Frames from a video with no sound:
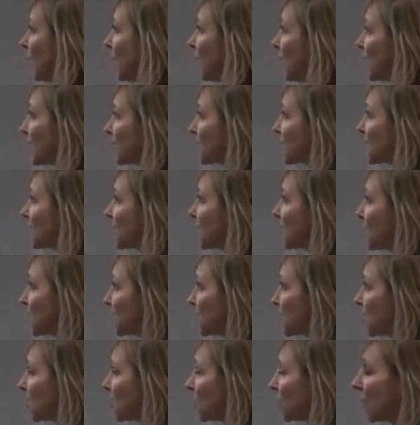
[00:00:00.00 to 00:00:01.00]
lessen
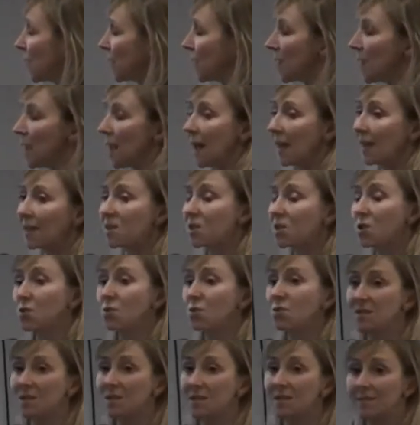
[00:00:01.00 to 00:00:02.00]
considerably, and the
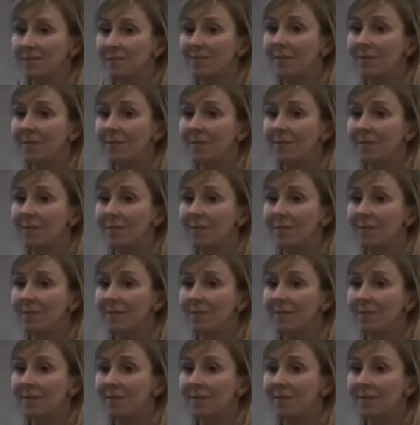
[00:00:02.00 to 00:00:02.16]
students,